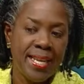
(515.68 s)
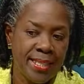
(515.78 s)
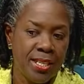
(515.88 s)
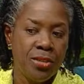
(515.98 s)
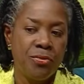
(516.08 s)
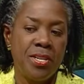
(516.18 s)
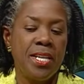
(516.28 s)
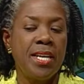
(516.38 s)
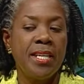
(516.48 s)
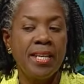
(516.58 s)
lesser degree
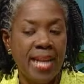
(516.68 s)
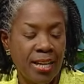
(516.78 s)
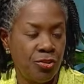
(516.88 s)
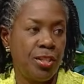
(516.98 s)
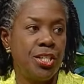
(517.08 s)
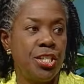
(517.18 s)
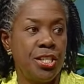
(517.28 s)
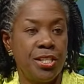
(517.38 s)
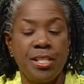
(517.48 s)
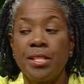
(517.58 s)
in the natural
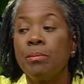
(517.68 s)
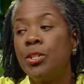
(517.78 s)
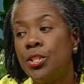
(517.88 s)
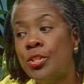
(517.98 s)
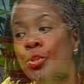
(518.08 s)
cheeses, but you'll